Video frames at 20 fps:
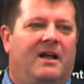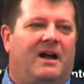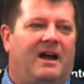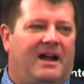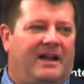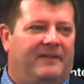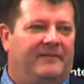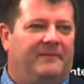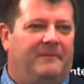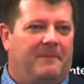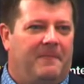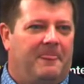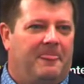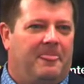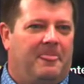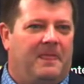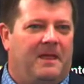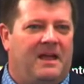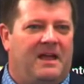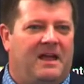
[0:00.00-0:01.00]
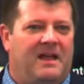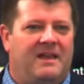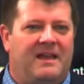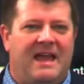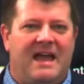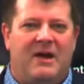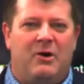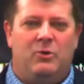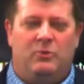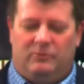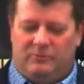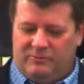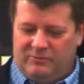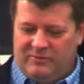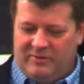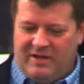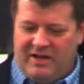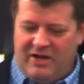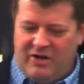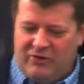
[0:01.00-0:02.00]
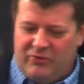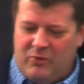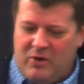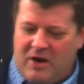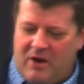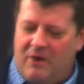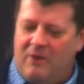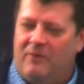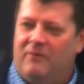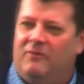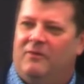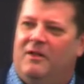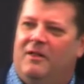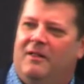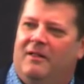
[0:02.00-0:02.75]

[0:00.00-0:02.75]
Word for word: All right, and now here's where